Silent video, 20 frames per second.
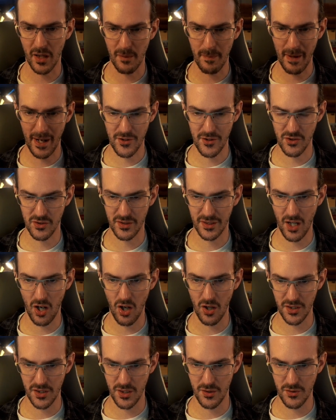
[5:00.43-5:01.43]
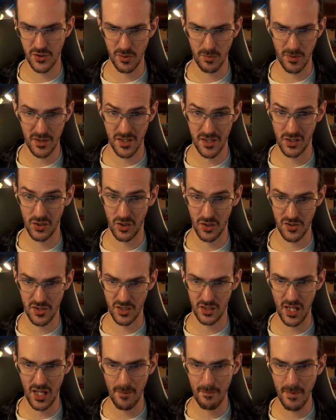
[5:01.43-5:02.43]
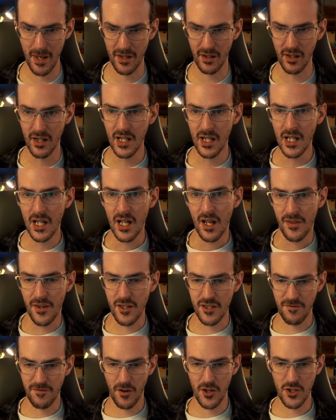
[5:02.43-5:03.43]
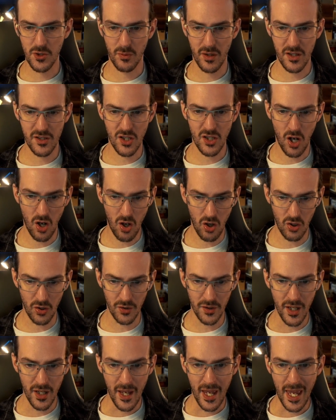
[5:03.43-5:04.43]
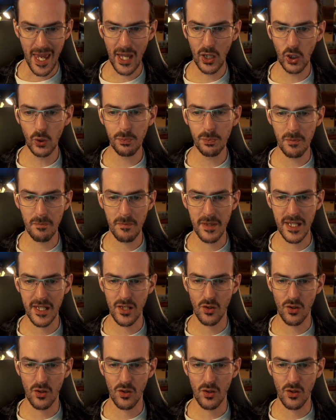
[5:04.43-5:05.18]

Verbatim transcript: up actually on YouTube because it looks a lot better. This first one is called Help Me